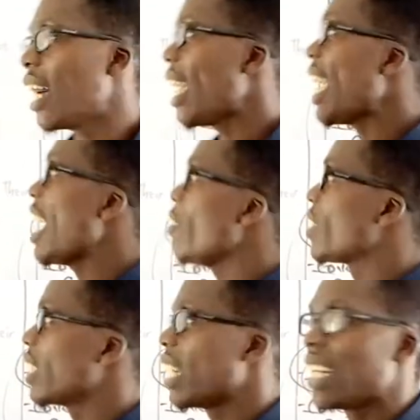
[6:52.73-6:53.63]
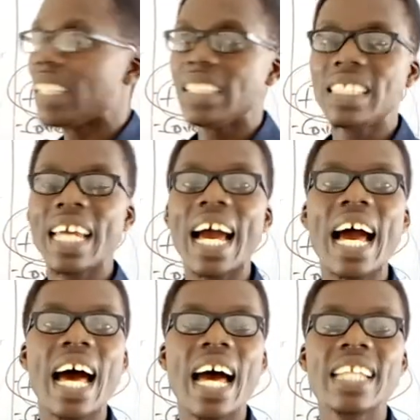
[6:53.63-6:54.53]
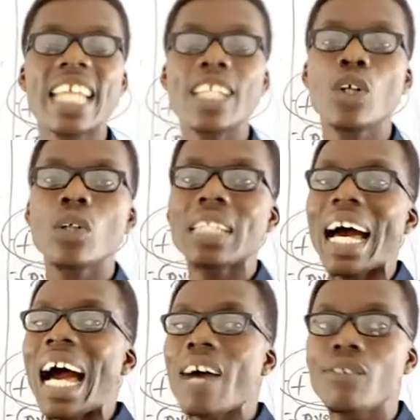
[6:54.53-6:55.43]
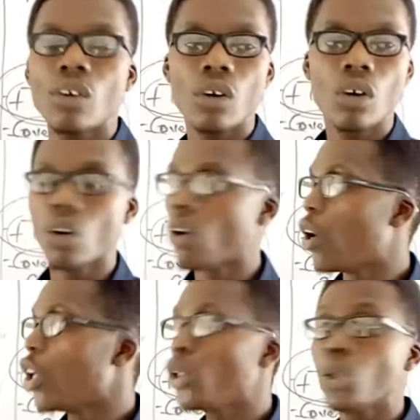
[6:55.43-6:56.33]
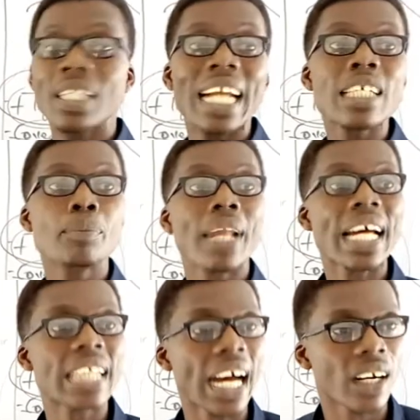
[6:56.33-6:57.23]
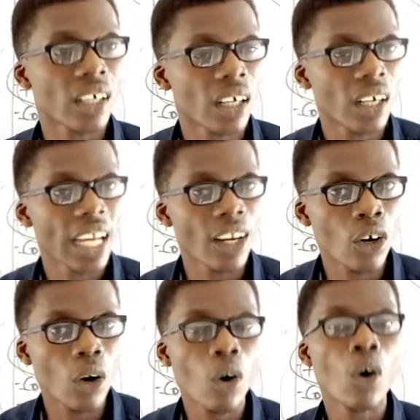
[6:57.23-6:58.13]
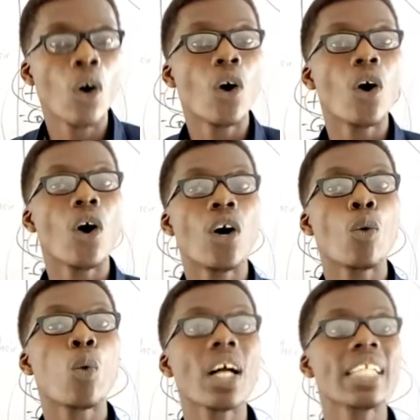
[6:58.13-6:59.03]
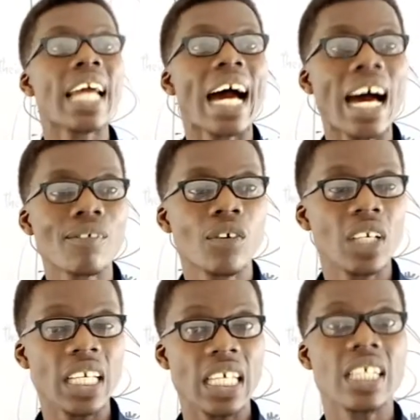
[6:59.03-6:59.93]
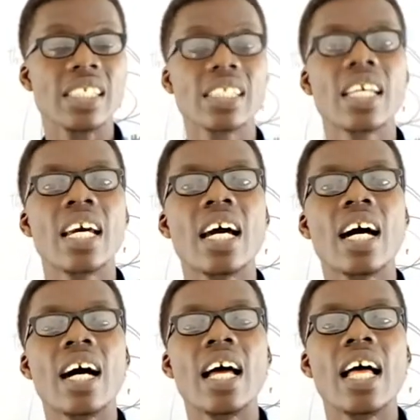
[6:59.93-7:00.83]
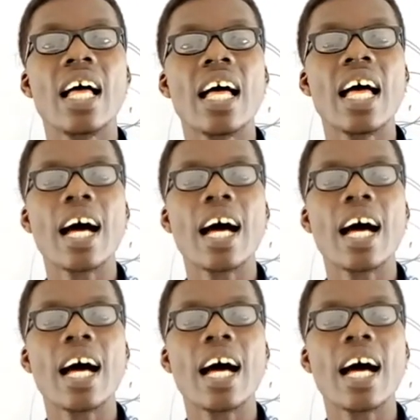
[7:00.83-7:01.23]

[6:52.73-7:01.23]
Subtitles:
Aves, they don't have urinary bladder. Hello? What they have is they